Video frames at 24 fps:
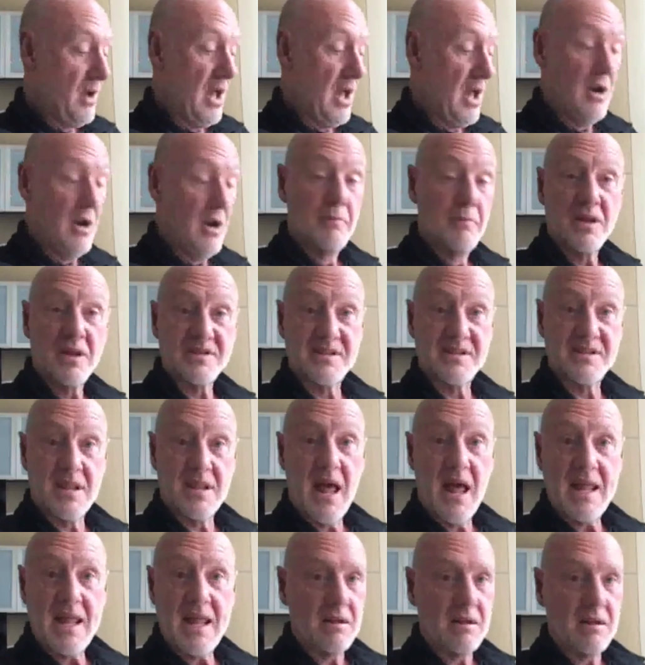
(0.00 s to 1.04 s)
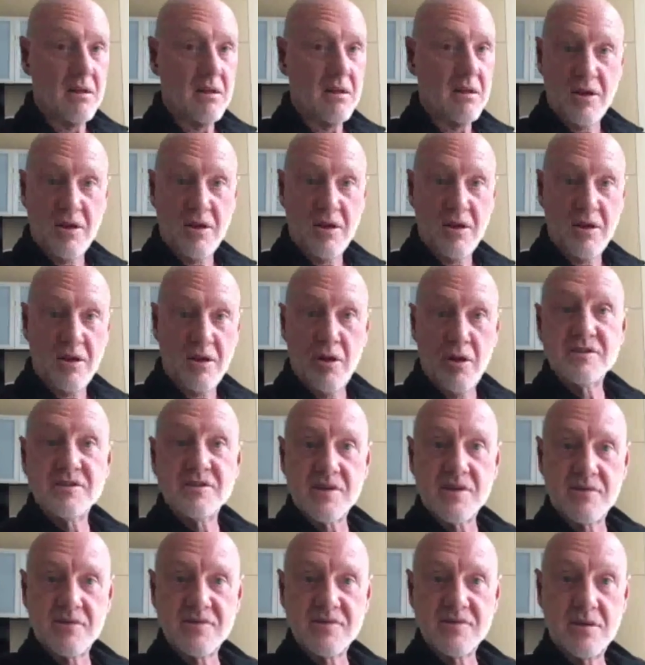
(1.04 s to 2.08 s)
And I'm not sliding it,
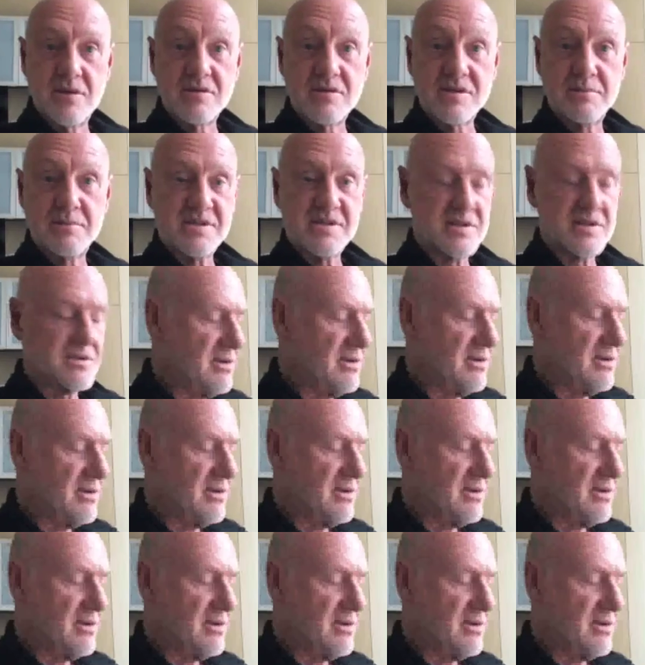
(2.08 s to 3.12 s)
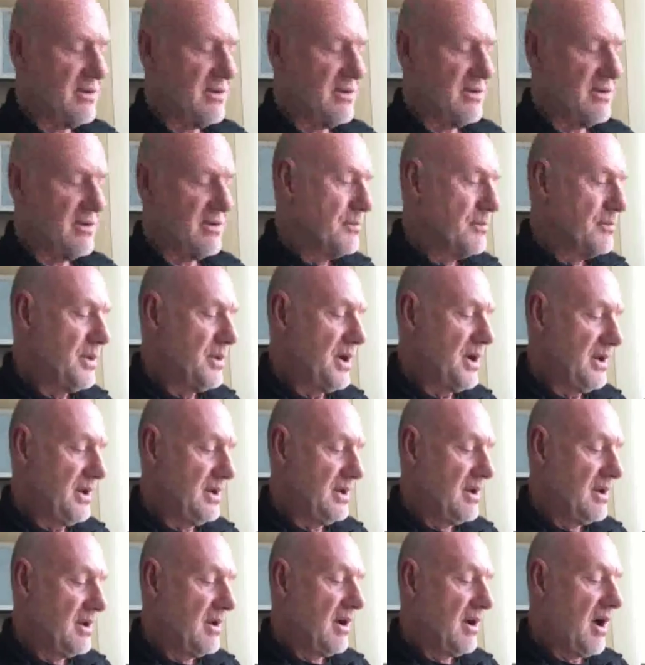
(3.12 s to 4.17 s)
because obviously those numbers are terrific.
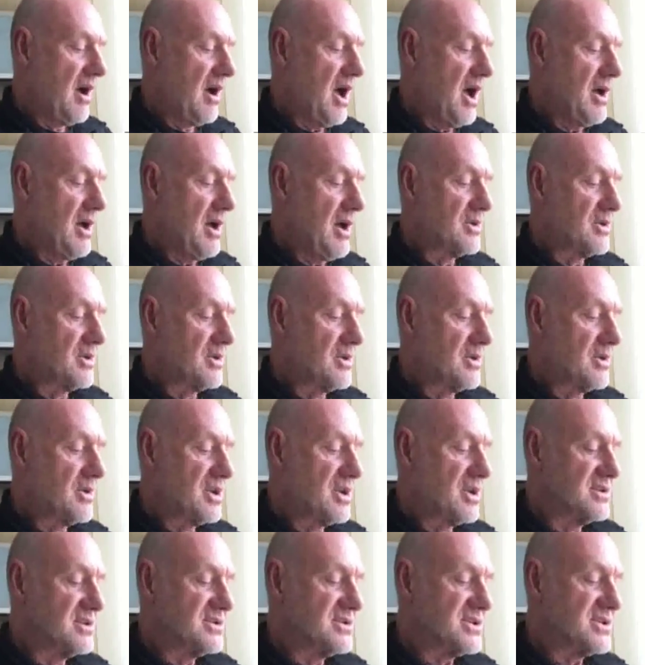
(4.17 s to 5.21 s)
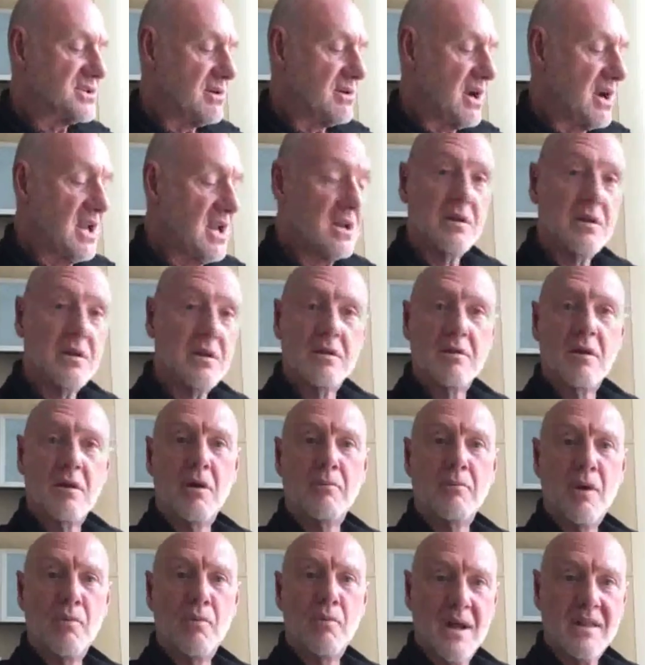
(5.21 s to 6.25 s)
But I'm constrained
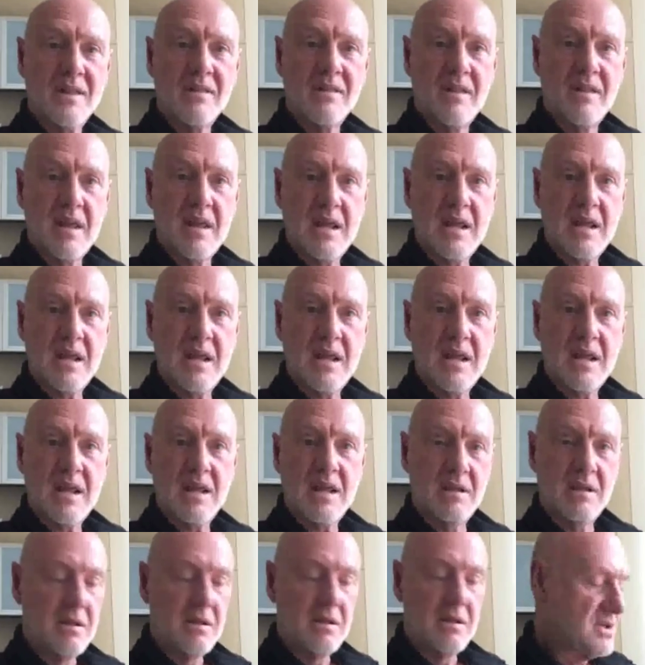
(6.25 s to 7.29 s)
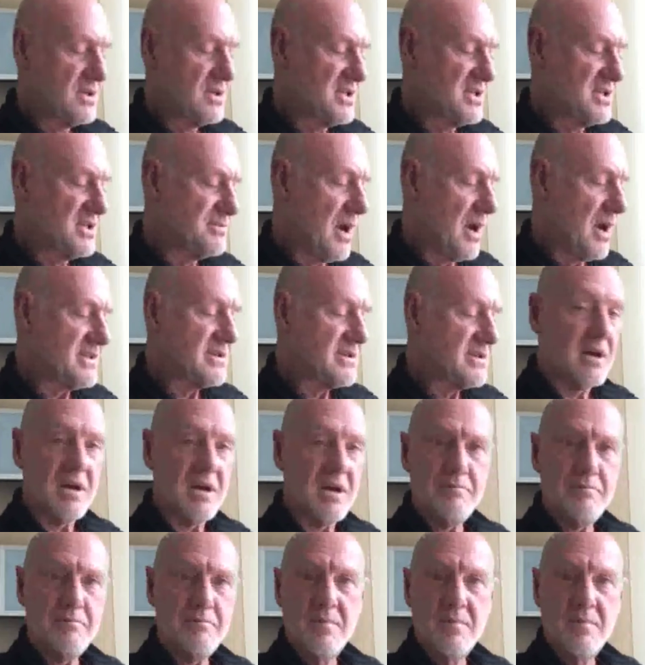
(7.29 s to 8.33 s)
by one thing, which is my
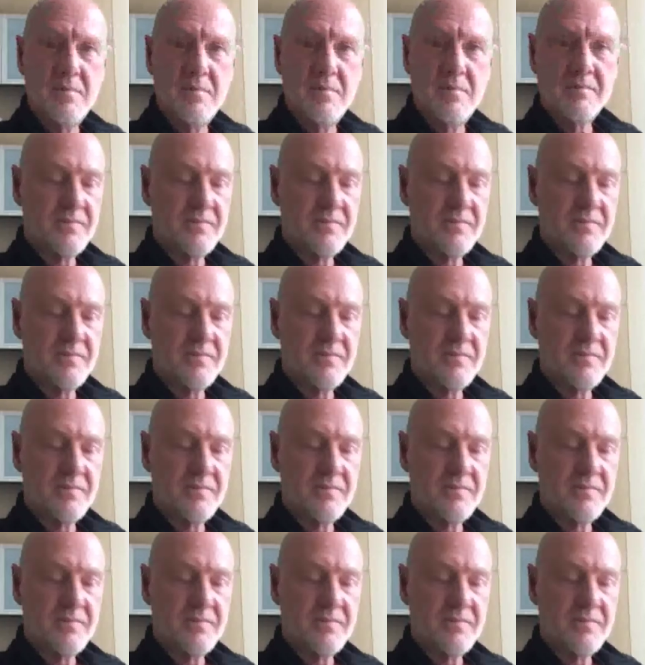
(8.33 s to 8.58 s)
time.